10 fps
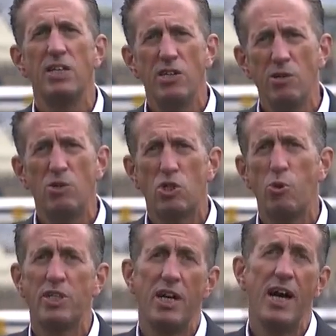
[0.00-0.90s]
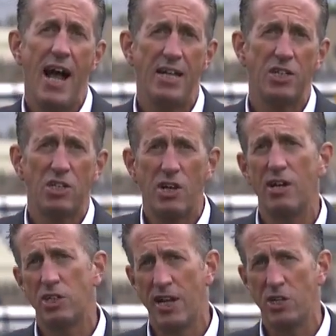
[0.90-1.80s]
Use Twitter as a
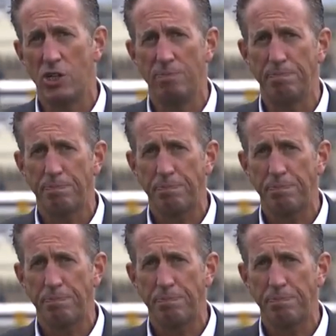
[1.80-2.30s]
search engine.